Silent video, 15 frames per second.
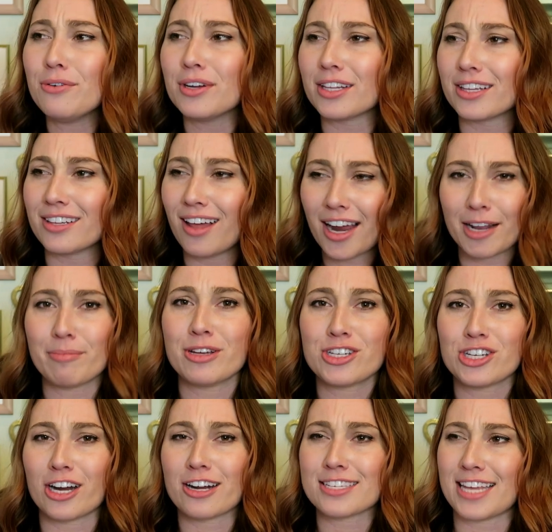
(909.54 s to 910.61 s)
knew a lot of
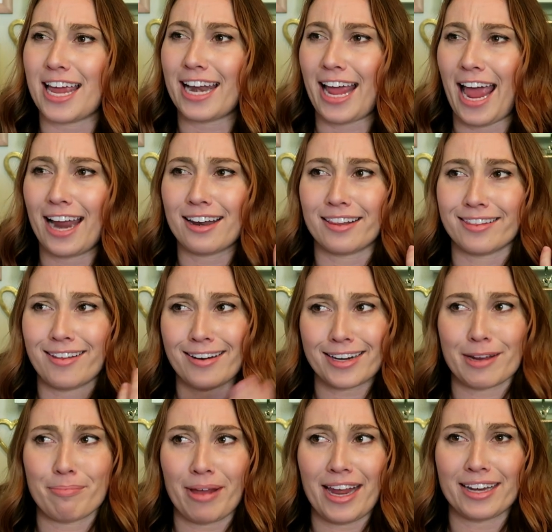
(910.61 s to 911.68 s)
missionaries and I had a lot
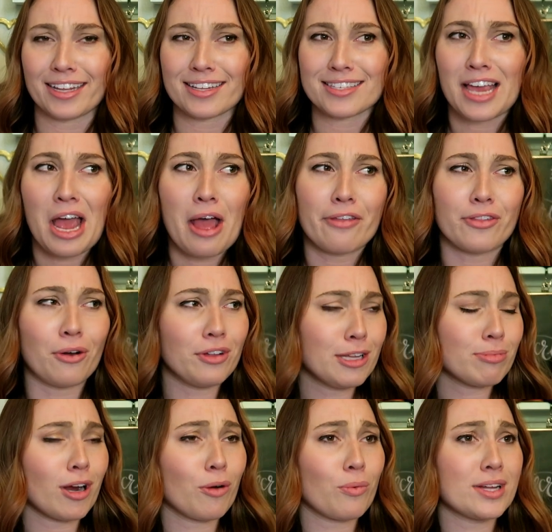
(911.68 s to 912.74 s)
of companions that
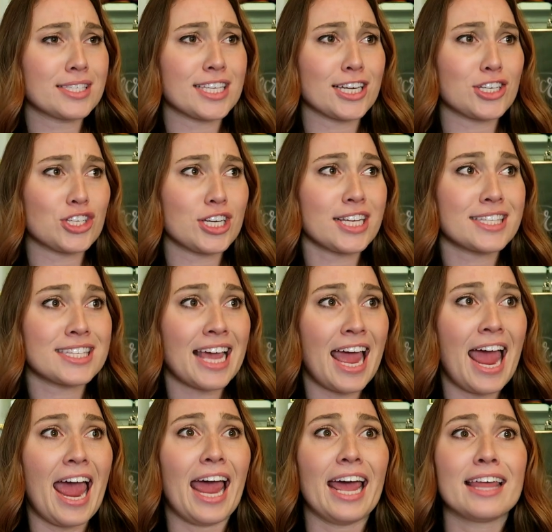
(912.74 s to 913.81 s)
only brought one set of sheets,
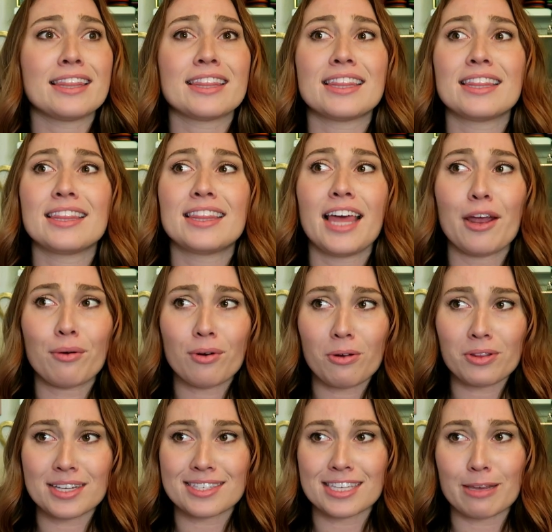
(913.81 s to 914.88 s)
and they were
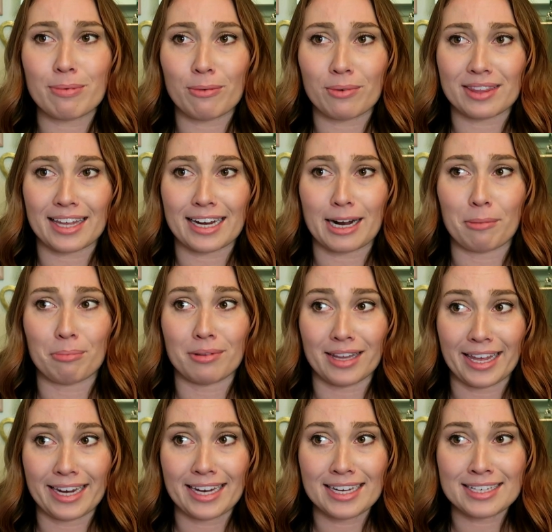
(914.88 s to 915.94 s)
only sleeping with like a
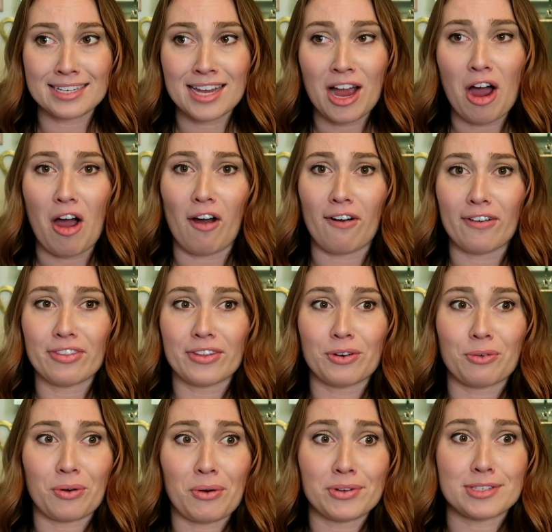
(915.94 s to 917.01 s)
blanket on
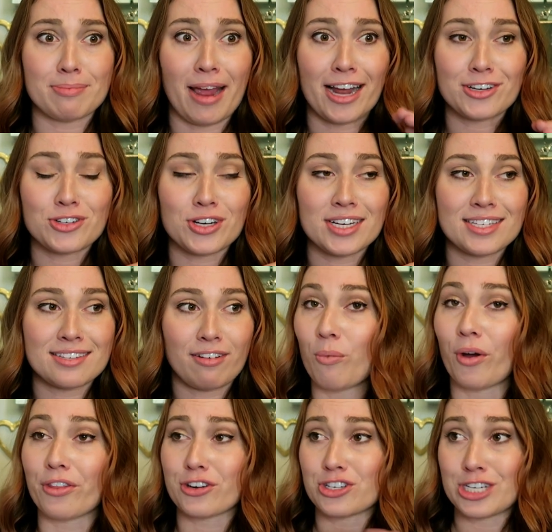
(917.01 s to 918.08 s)
the gross mattress
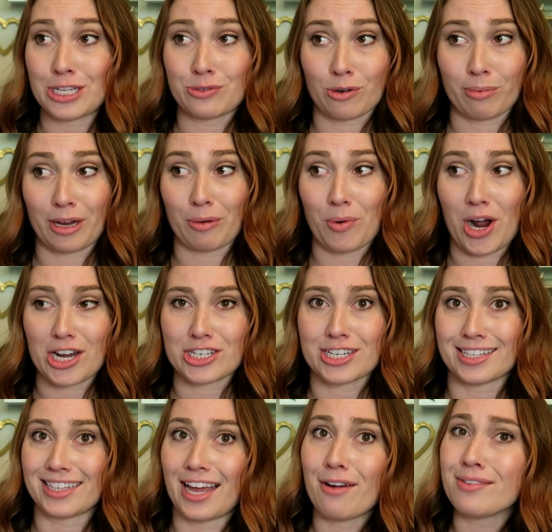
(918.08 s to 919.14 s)
while their sheets were being
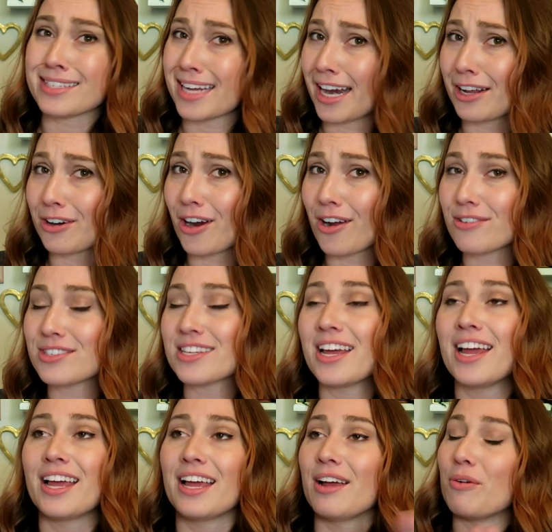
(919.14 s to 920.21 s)
washed, and that was kind of
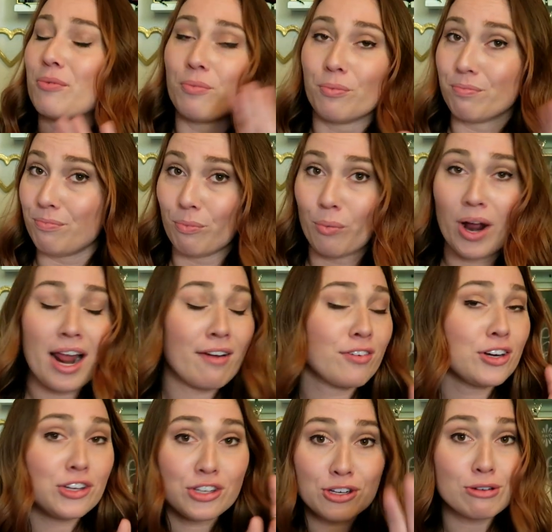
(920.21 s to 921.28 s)
gross.
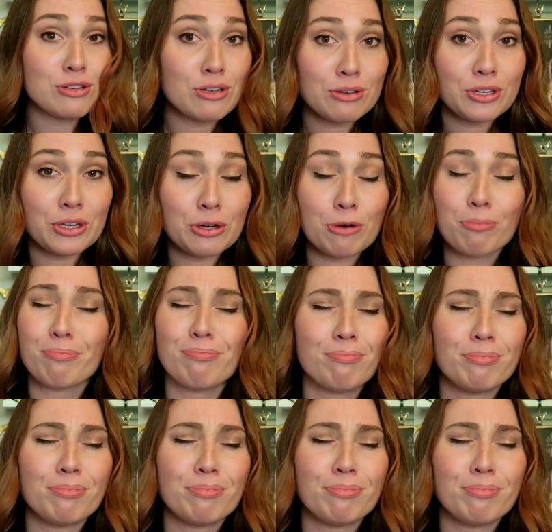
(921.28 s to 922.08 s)
Whatever, you do you,